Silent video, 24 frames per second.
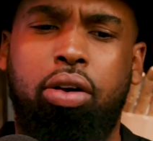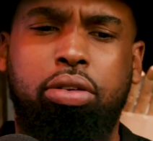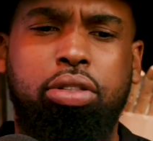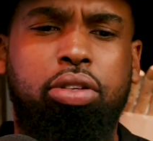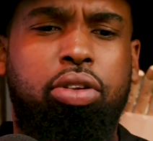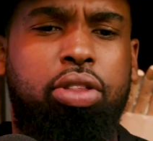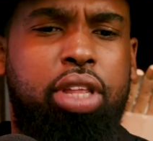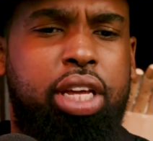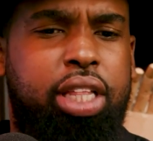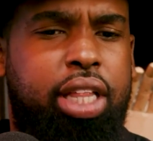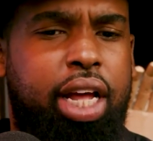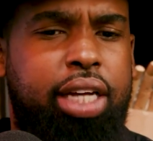
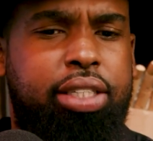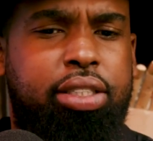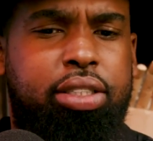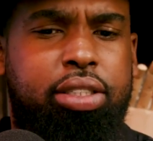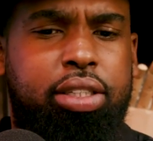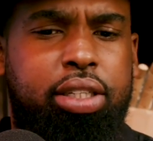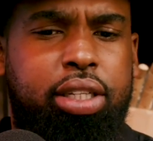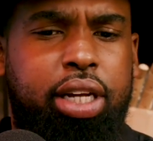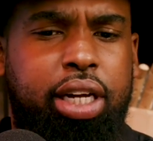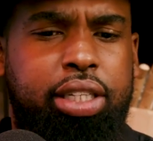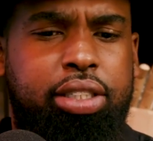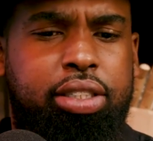also think
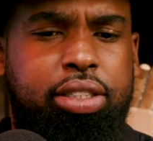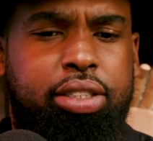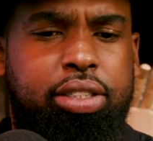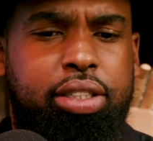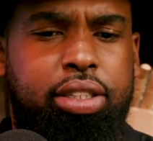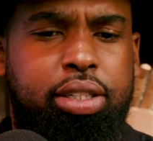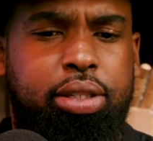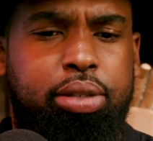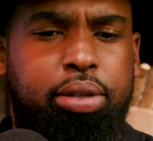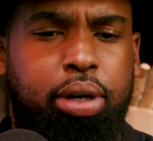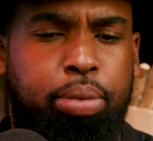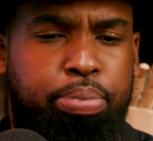that's
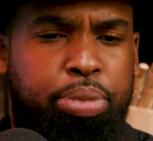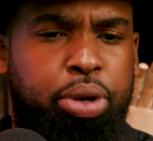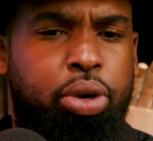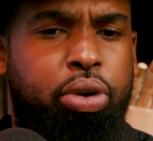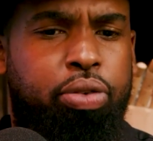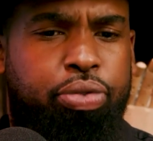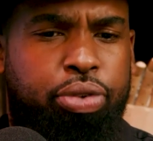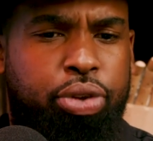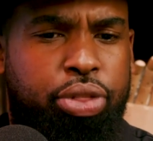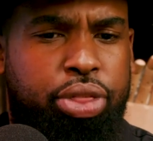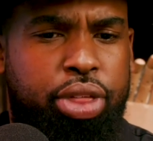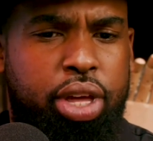a
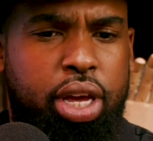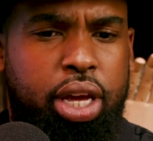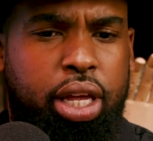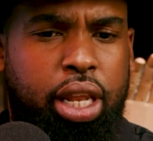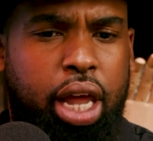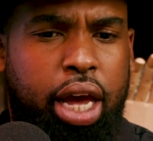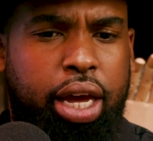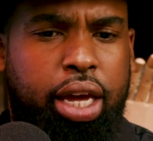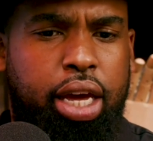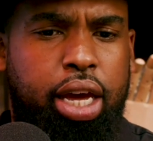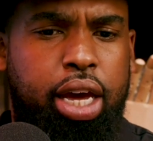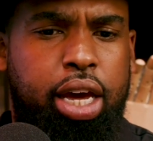beautiful thing.
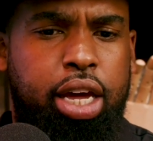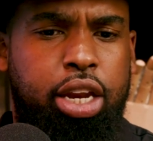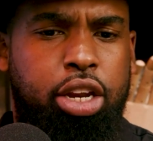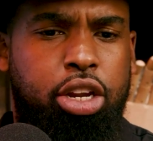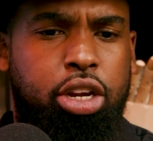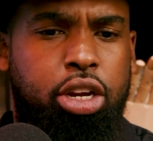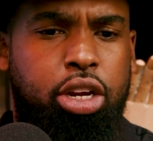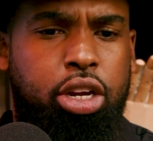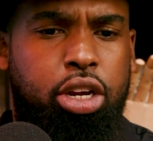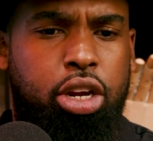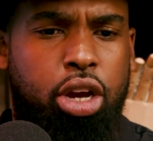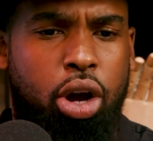Like
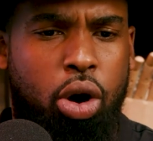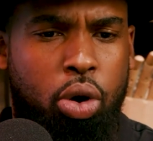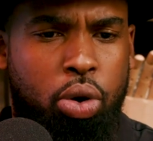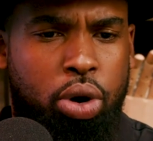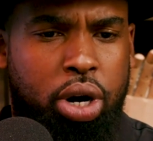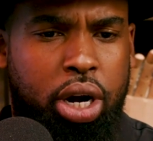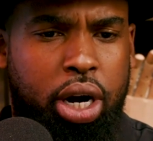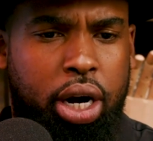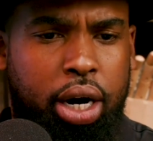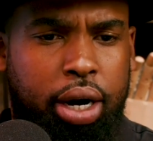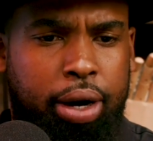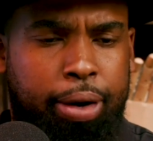in
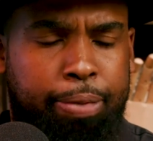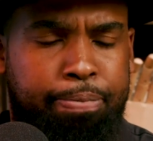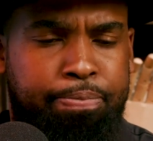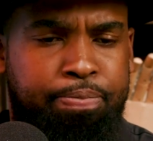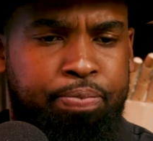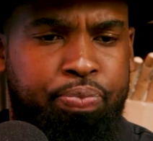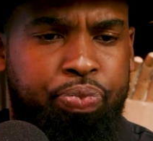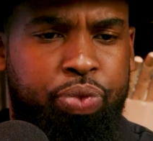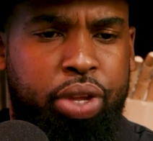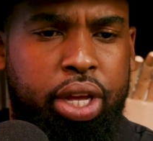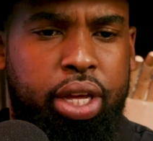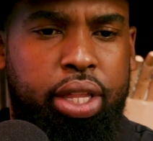yoga,
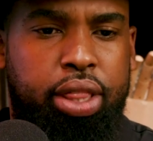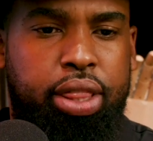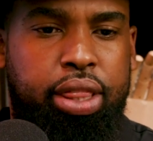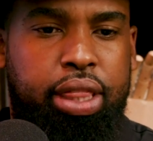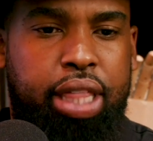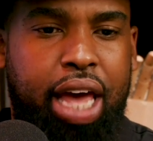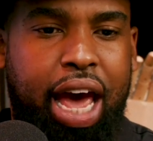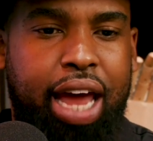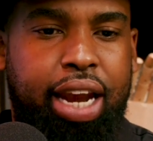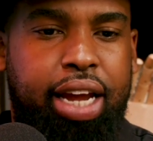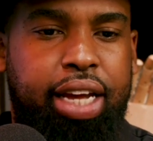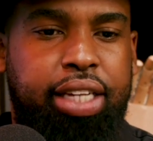
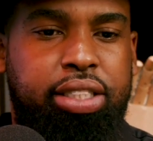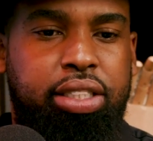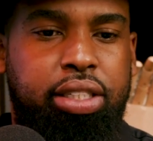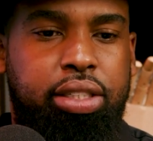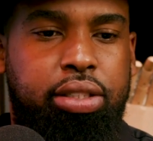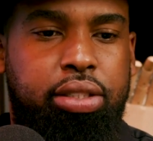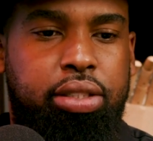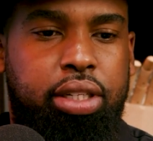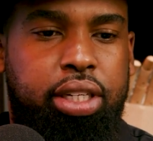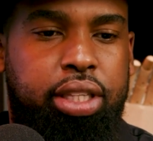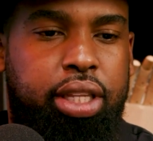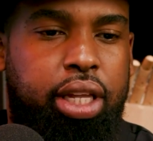that
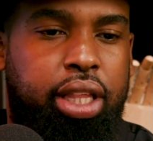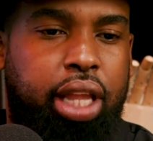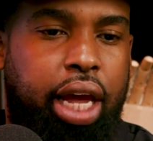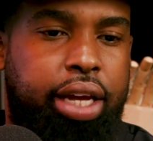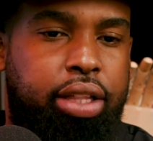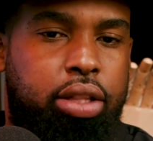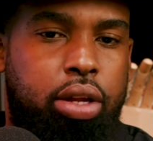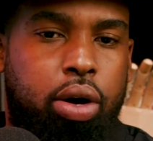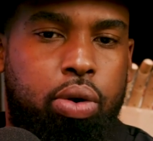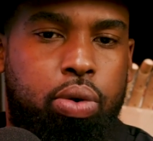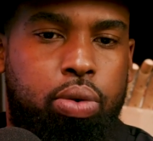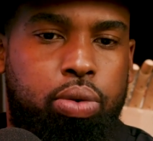isn't
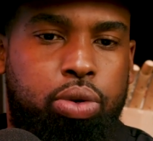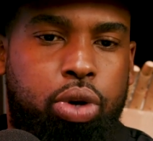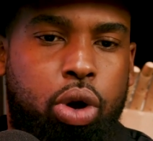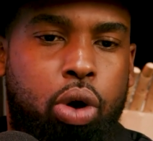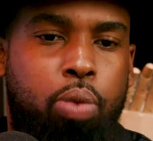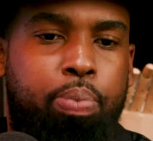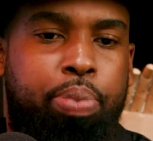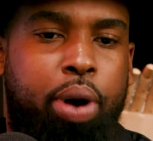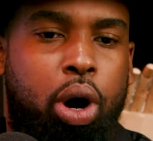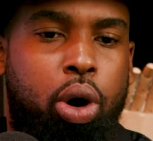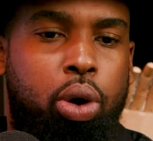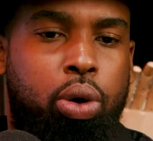like
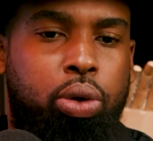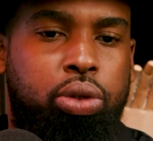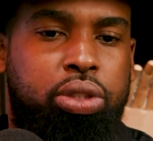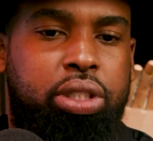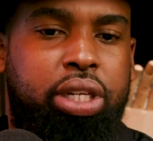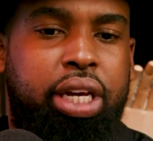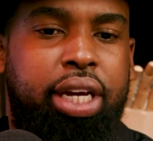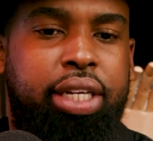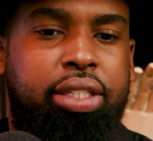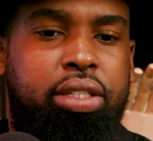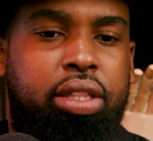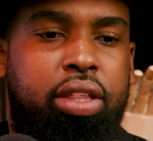no
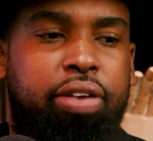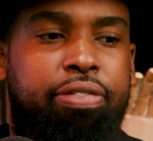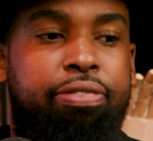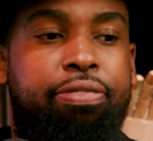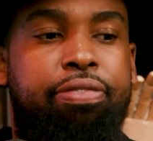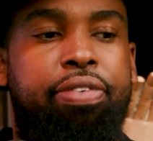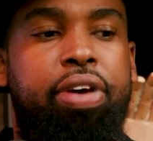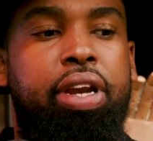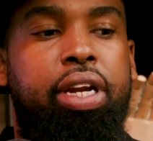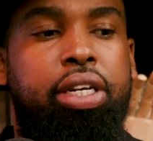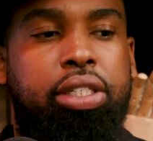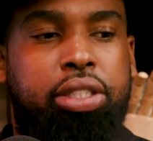pose is the
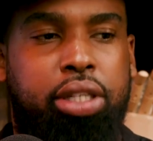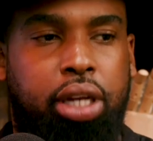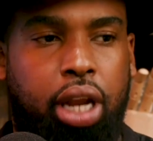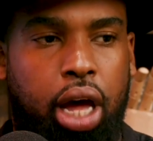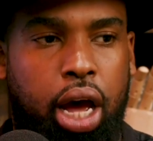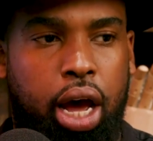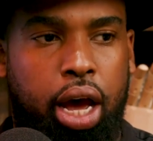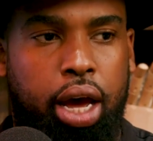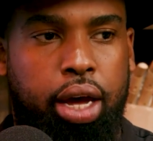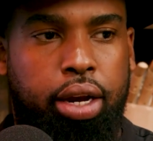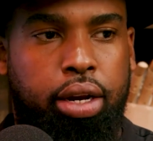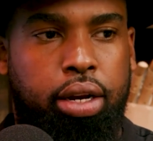finish
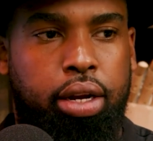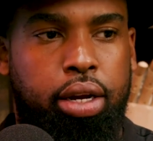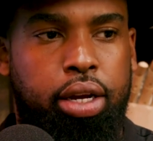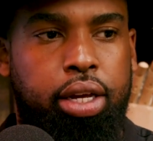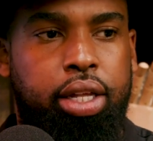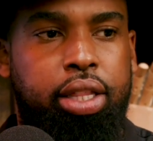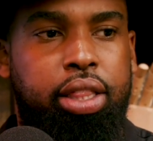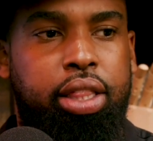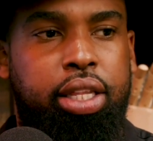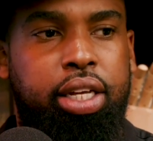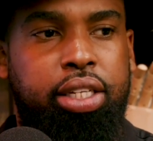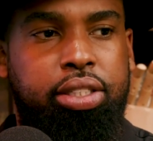line.
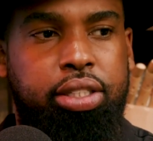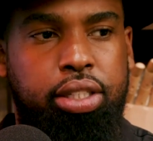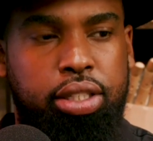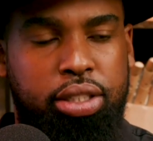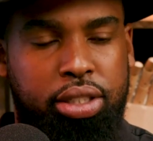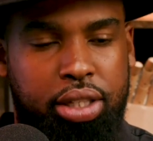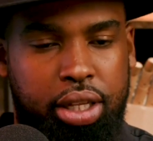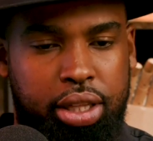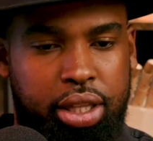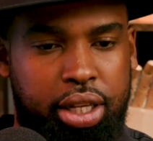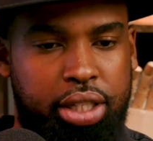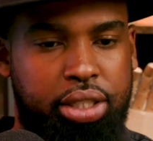This
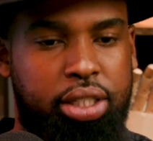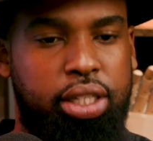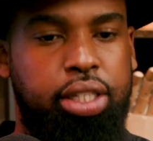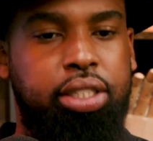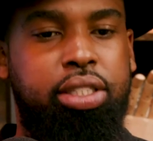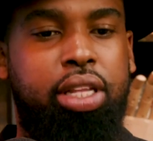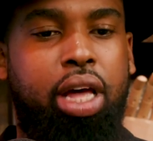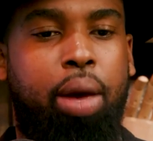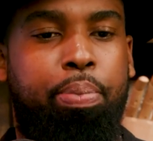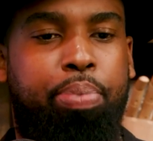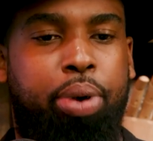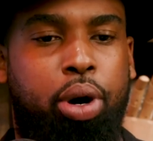
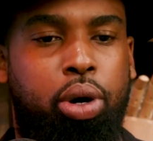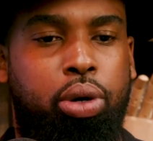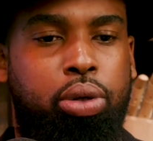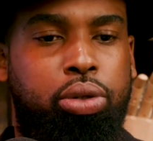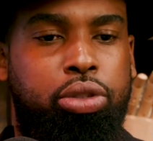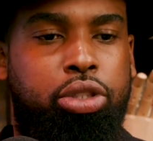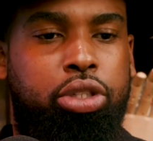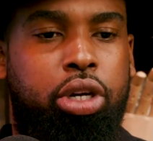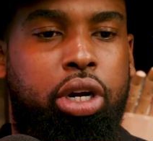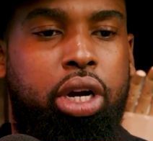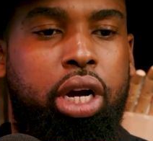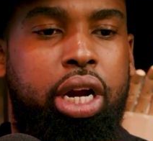is that
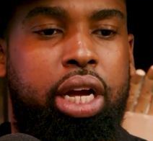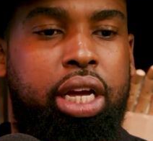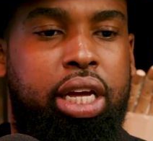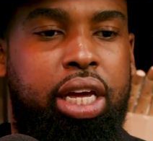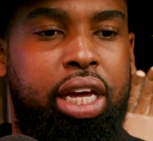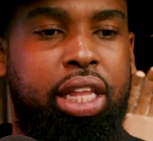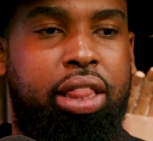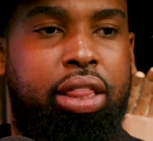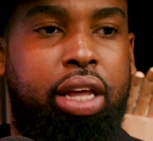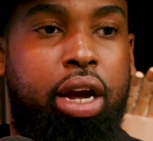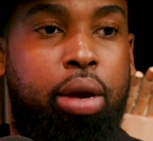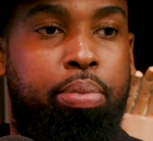pose. You're gonna
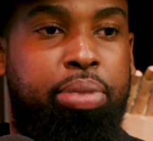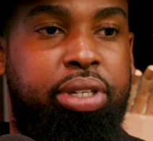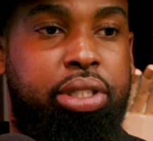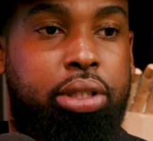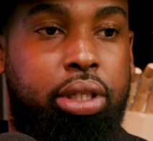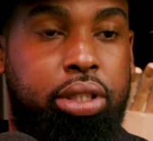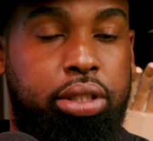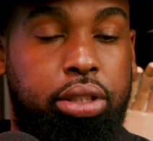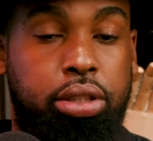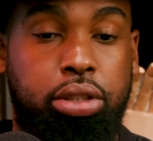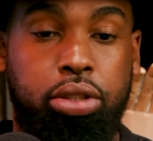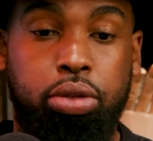get there, but
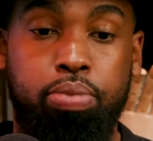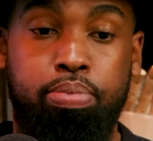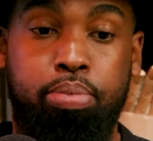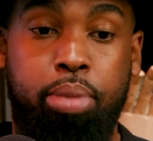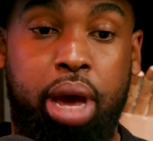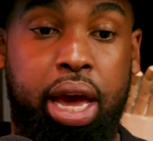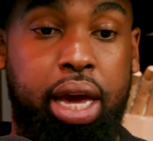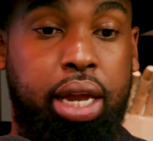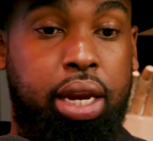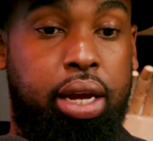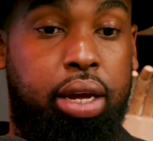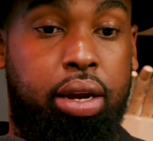just because you
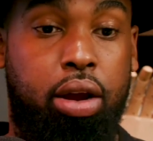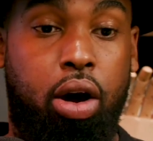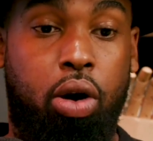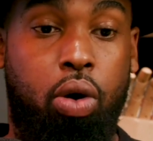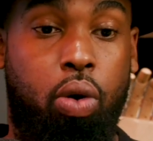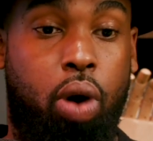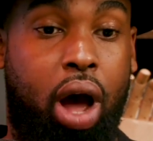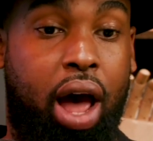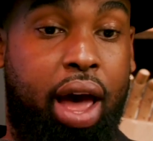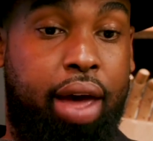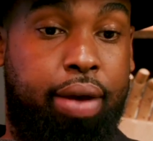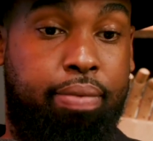made it,
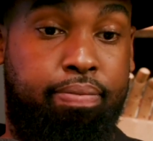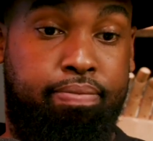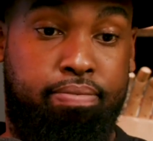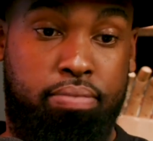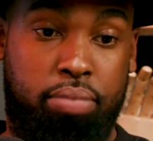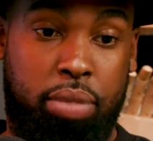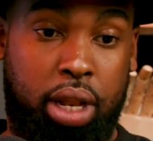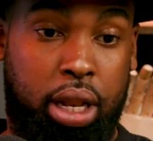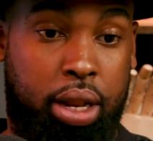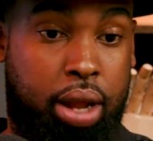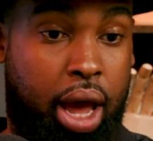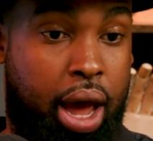
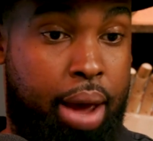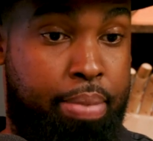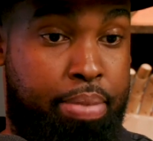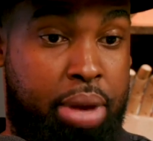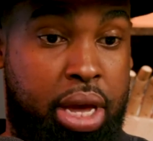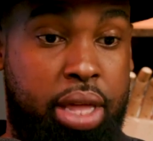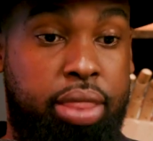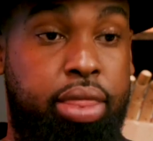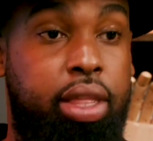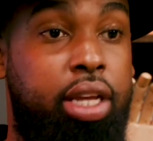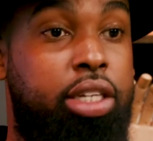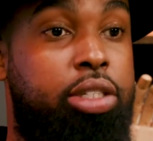I'm
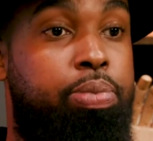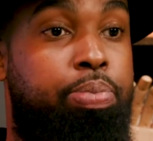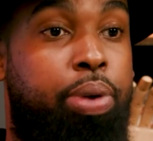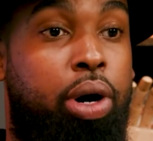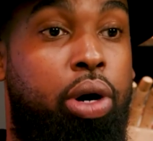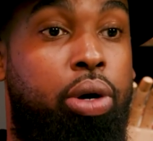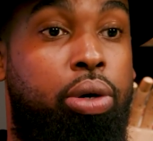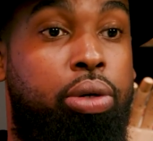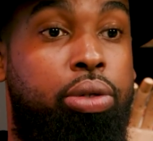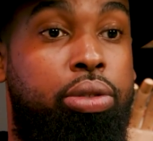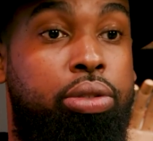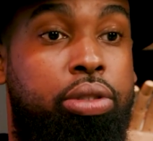in this
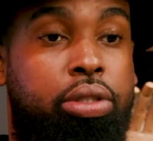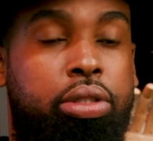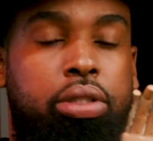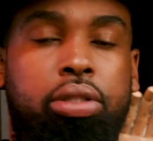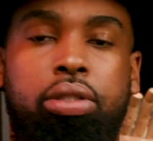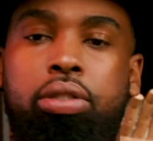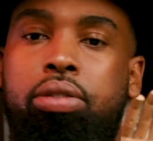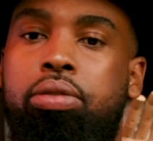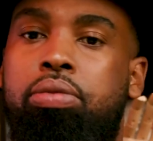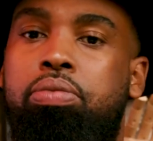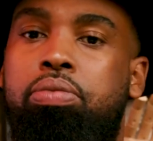pose,